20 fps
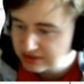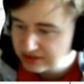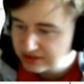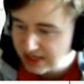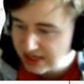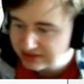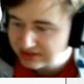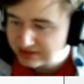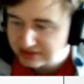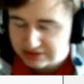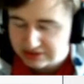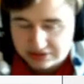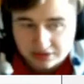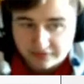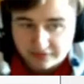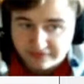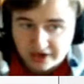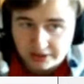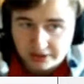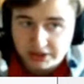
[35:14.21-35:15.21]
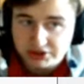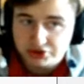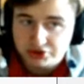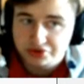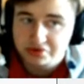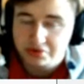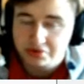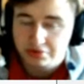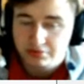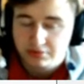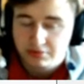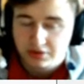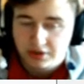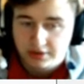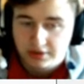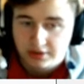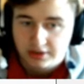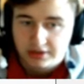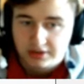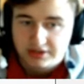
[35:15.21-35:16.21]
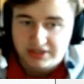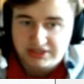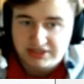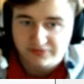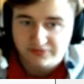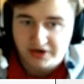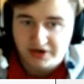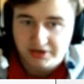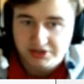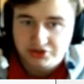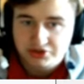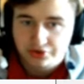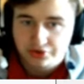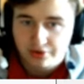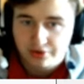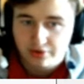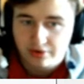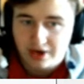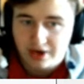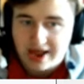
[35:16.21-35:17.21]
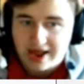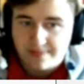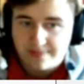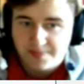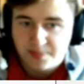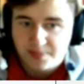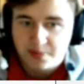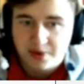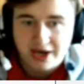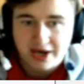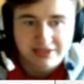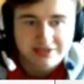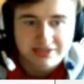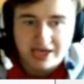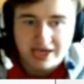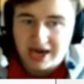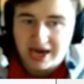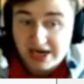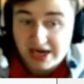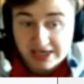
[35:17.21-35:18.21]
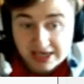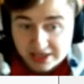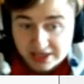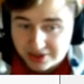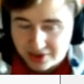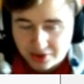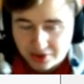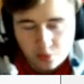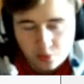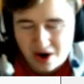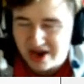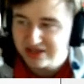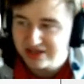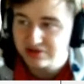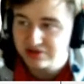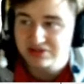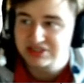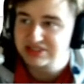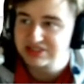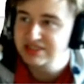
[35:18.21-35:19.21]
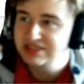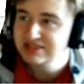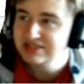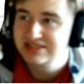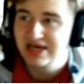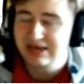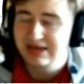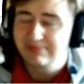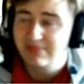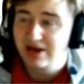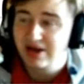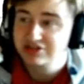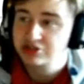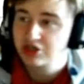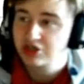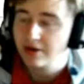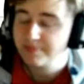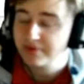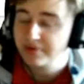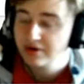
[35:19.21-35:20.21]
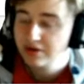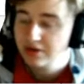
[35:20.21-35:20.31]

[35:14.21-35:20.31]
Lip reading: That's very true. That's very true, but I cannot wait to see that matchup.